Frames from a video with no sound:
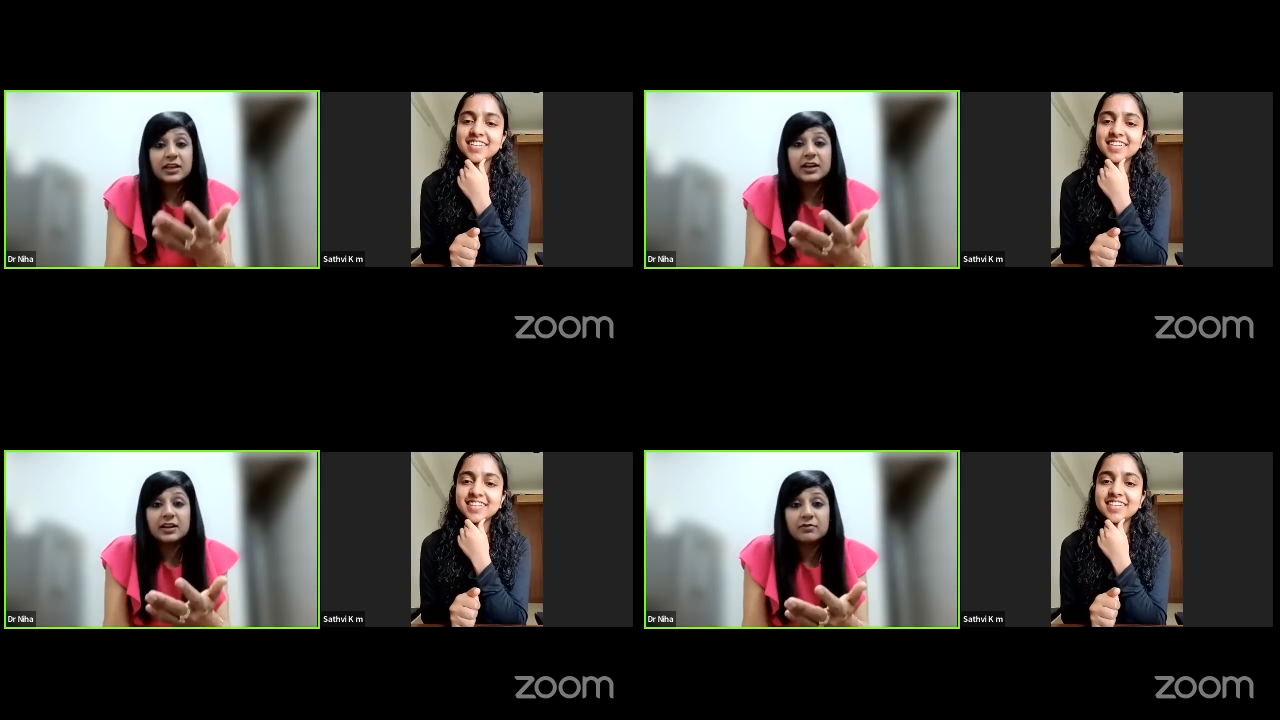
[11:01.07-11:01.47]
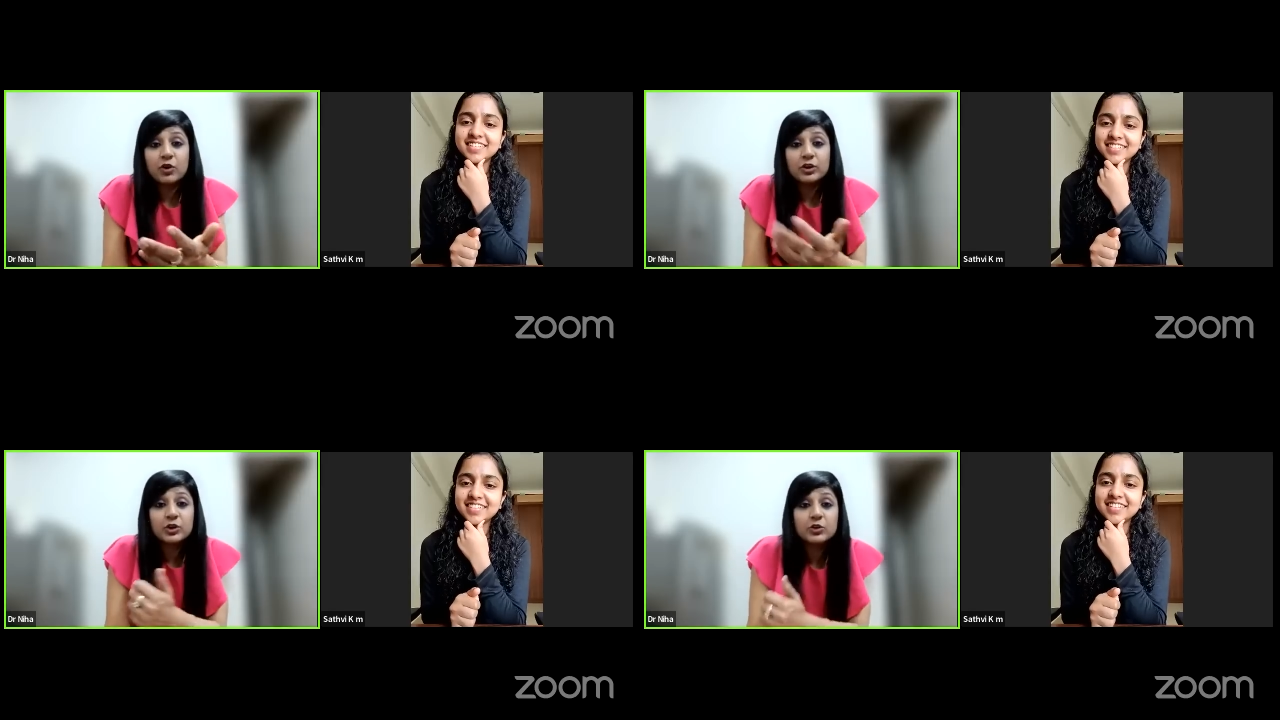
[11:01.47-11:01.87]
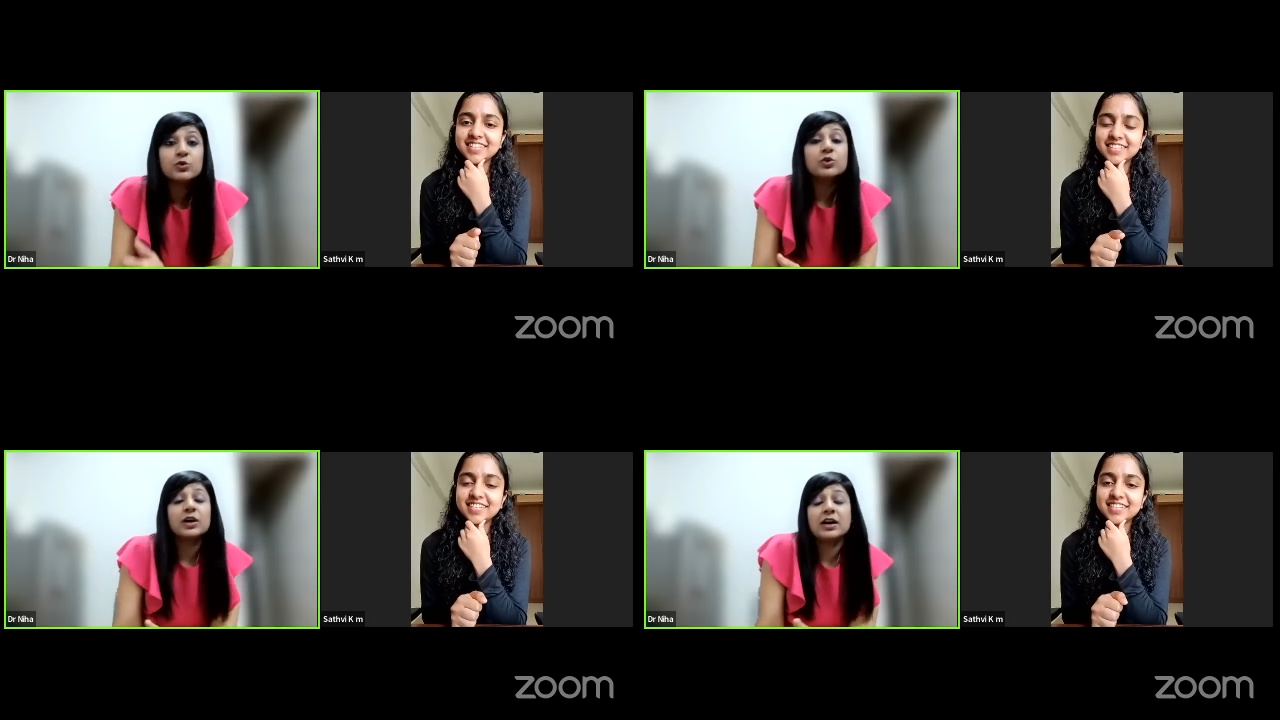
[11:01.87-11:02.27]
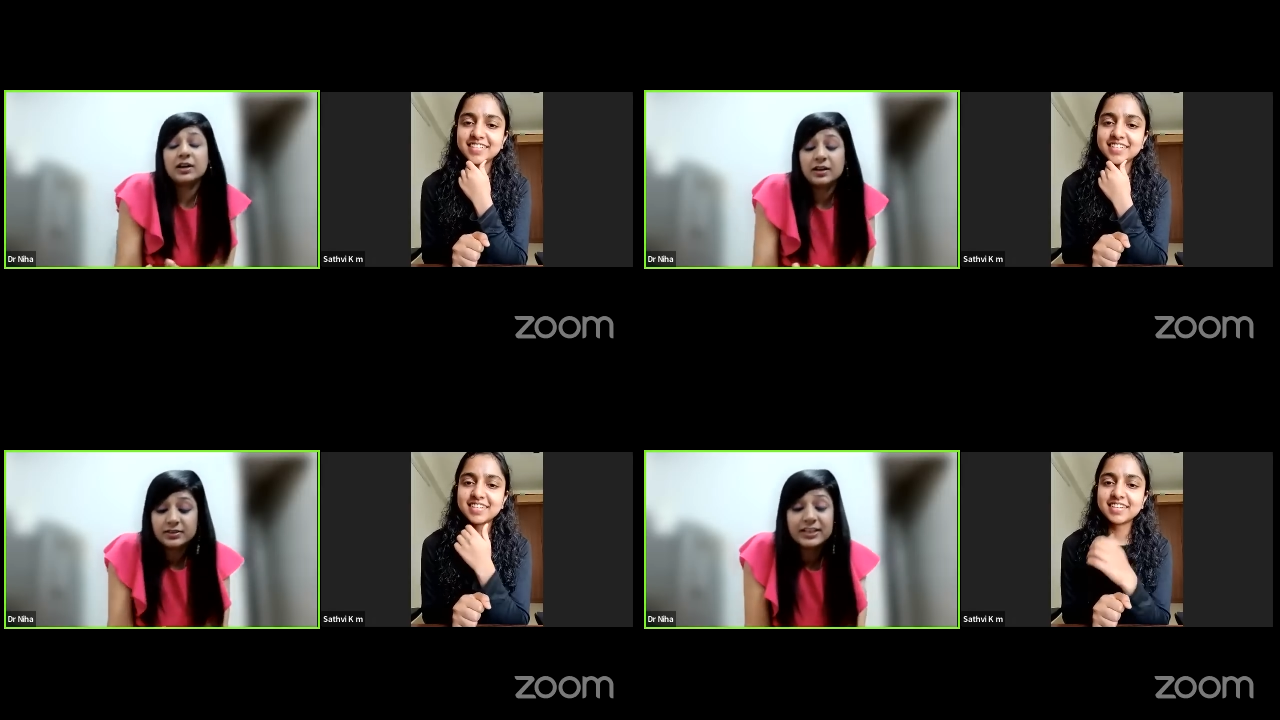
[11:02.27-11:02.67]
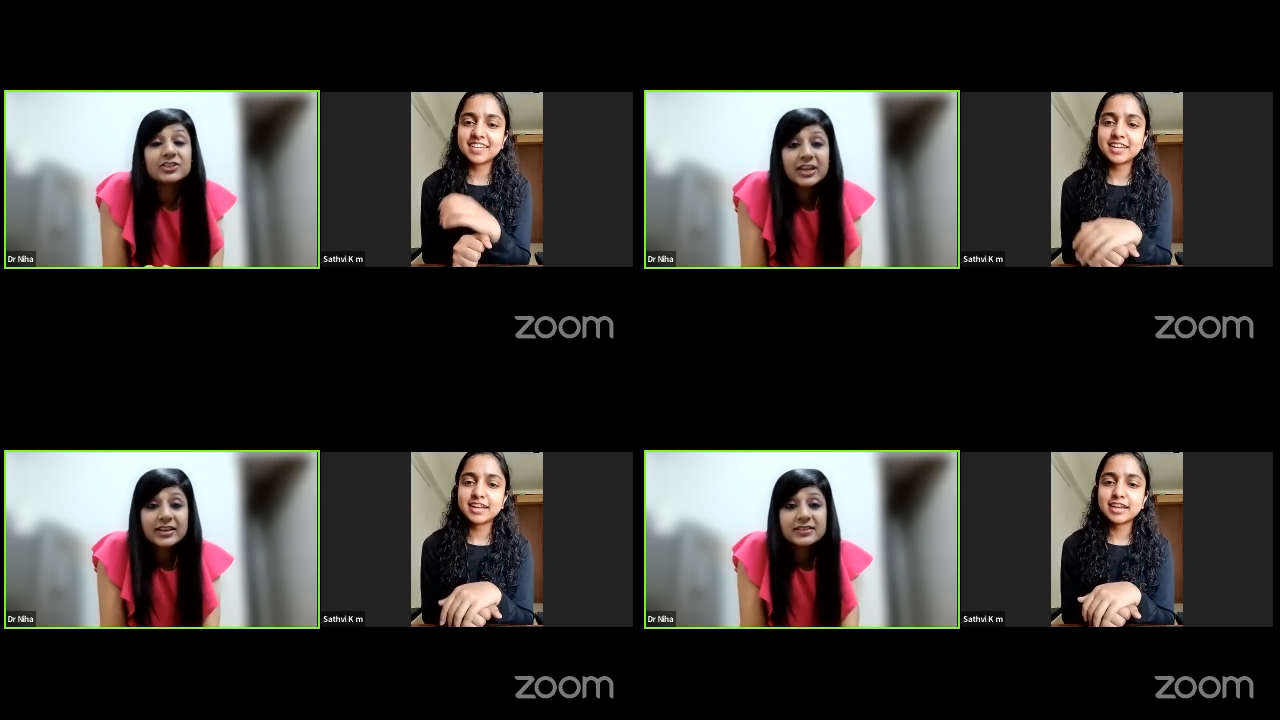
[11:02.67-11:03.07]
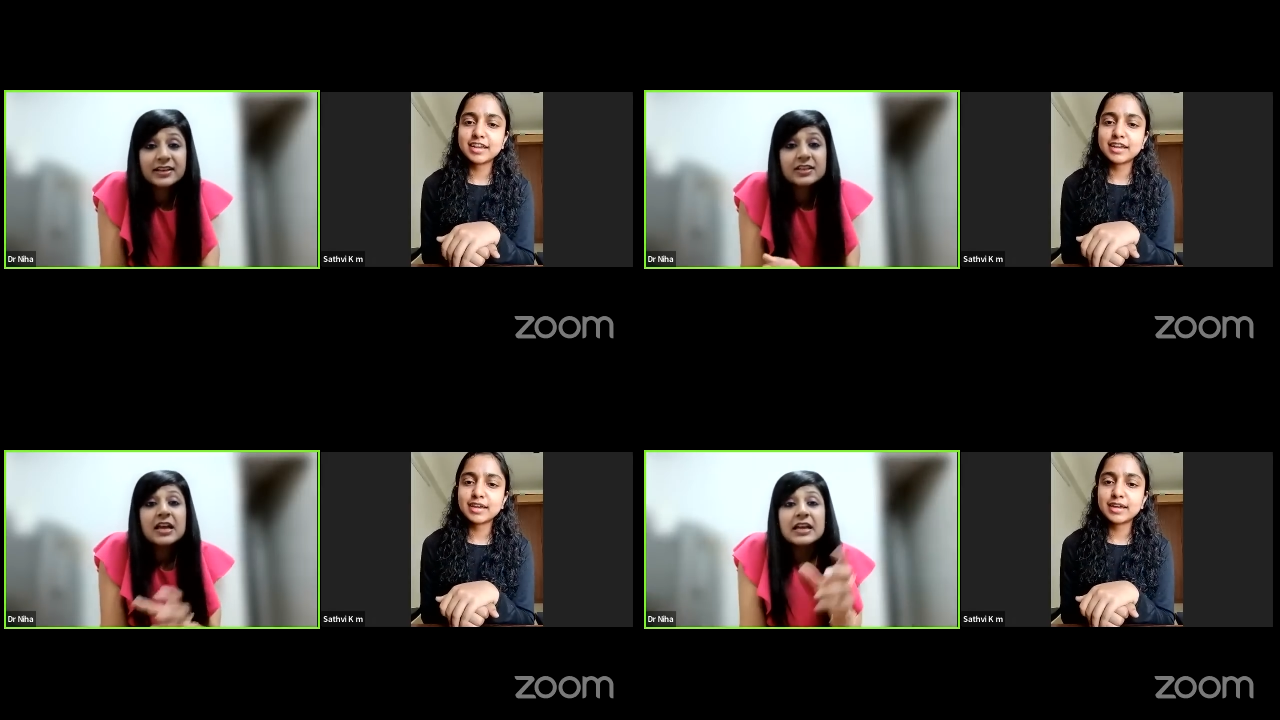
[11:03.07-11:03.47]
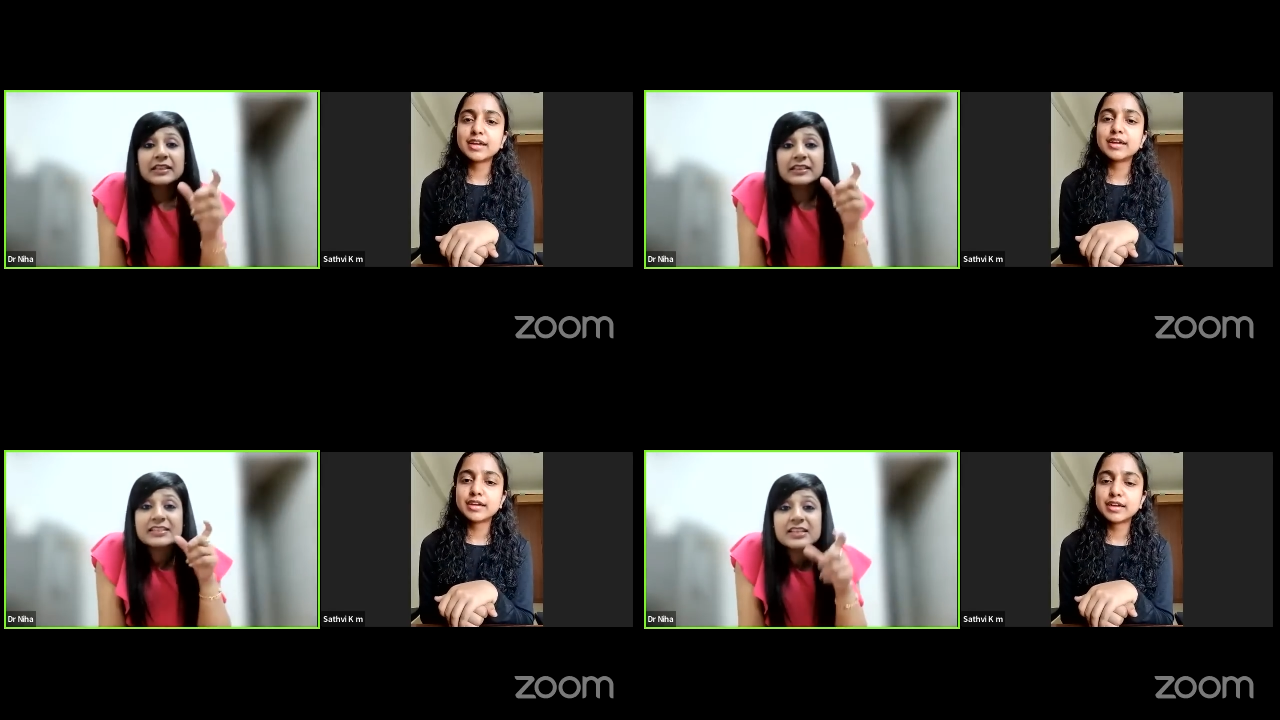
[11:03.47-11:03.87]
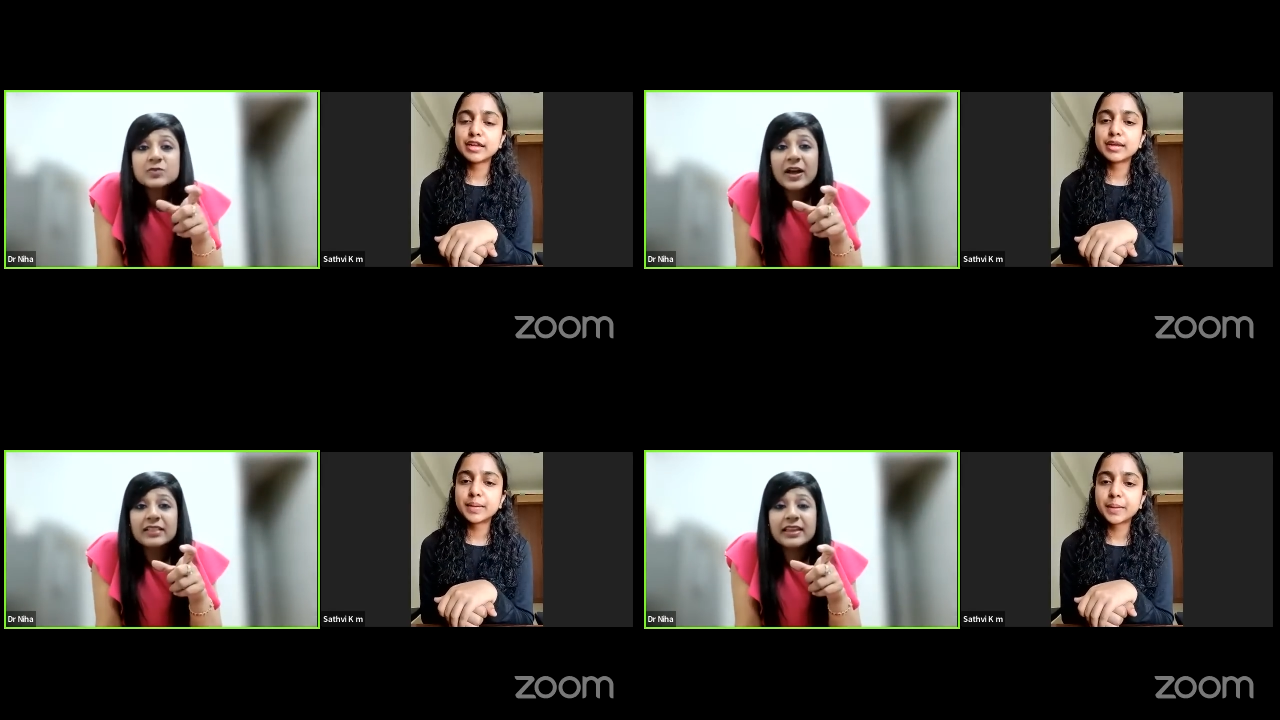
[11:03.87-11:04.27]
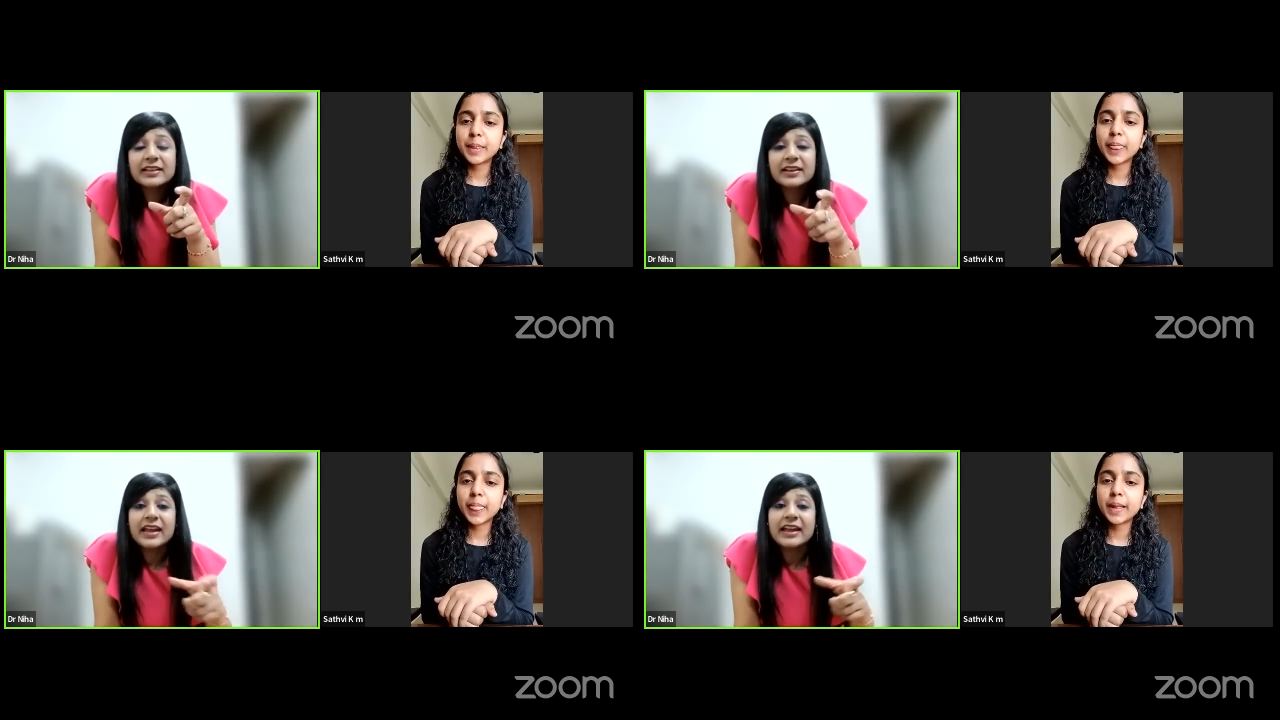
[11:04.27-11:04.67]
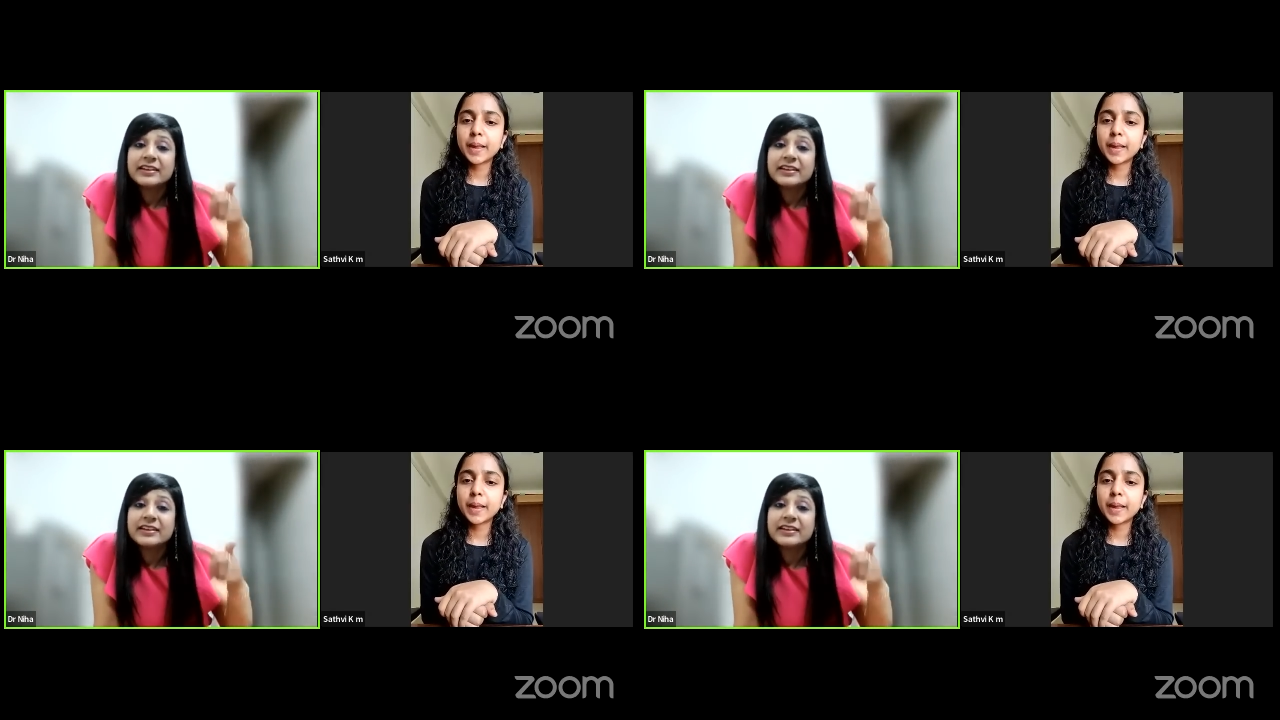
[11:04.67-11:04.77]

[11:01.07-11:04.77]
Speaker 1: uh, what do you uh, suggest that this is one thing that i